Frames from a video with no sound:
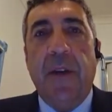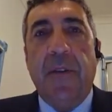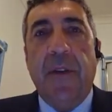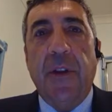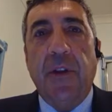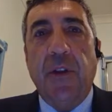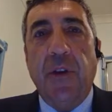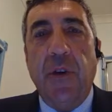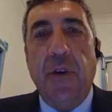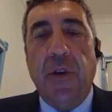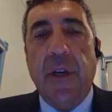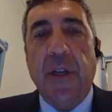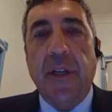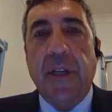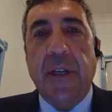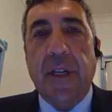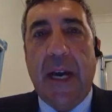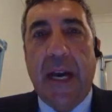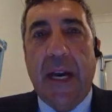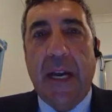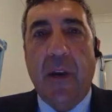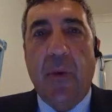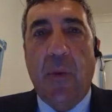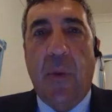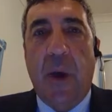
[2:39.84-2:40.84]
that you can
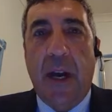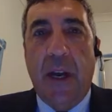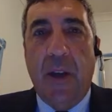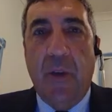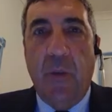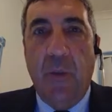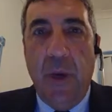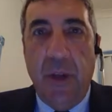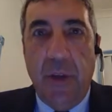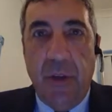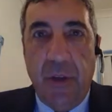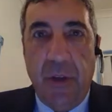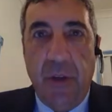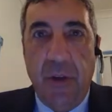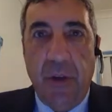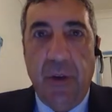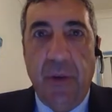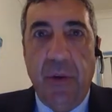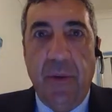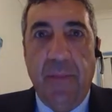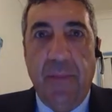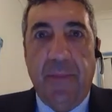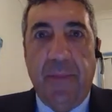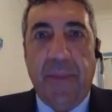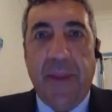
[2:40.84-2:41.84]
take away with you
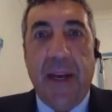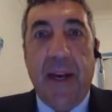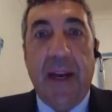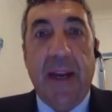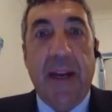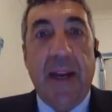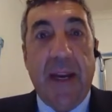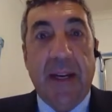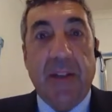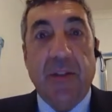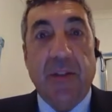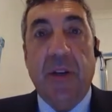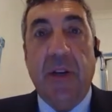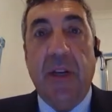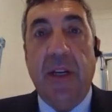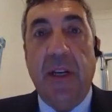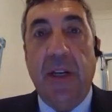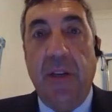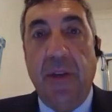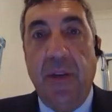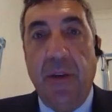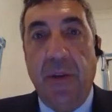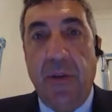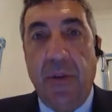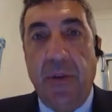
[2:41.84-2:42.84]
and actually
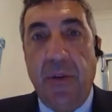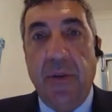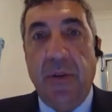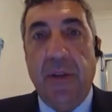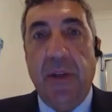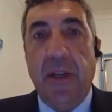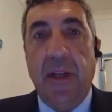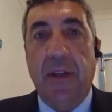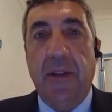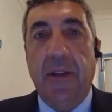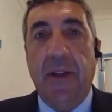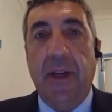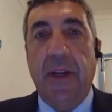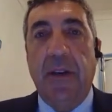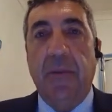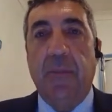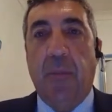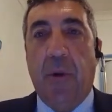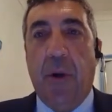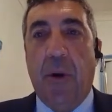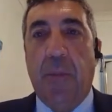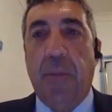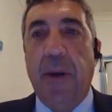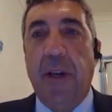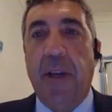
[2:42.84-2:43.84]
use in the
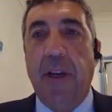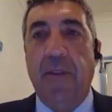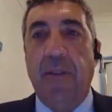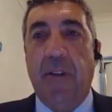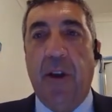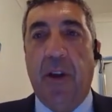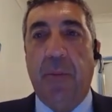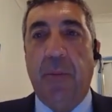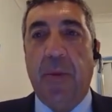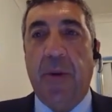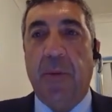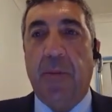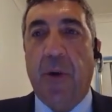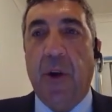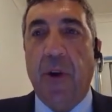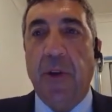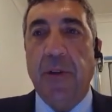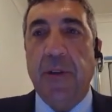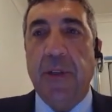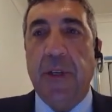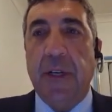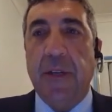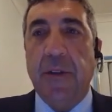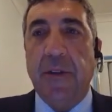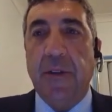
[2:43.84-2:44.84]
property development
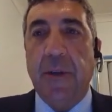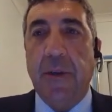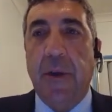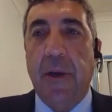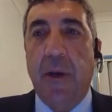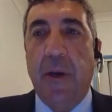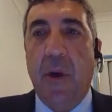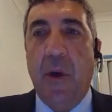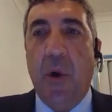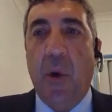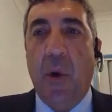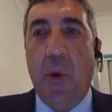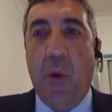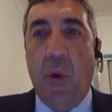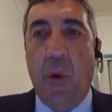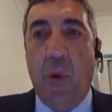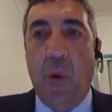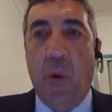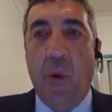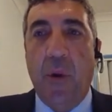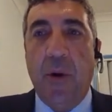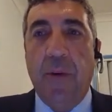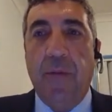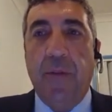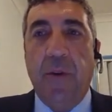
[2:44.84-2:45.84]
process.
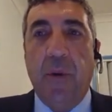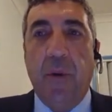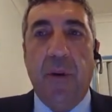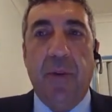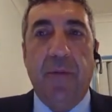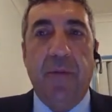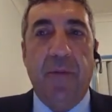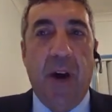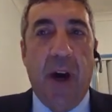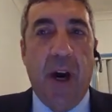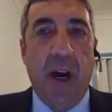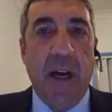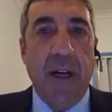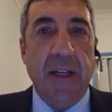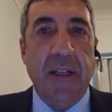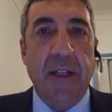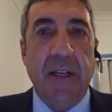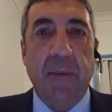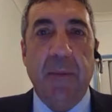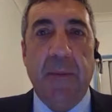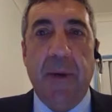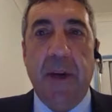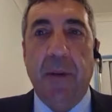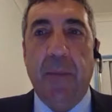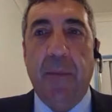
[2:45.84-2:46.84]
Or if you're
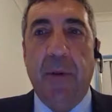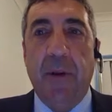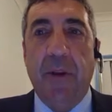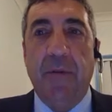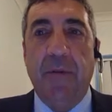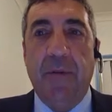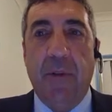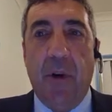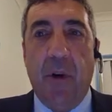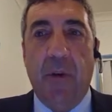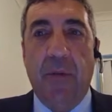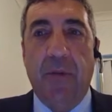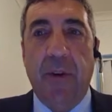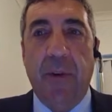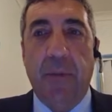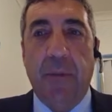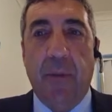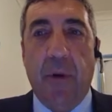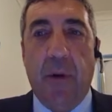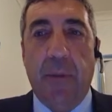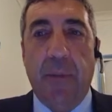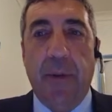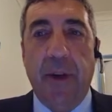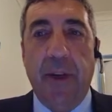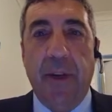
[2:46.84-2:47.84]
advising people involved in
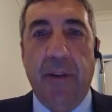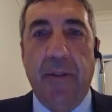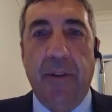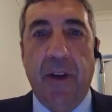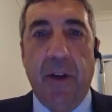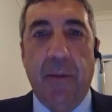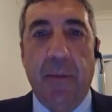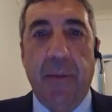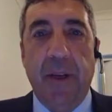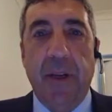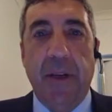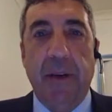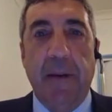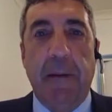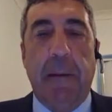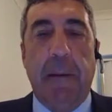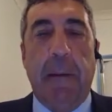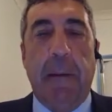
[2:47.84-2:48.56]
property development,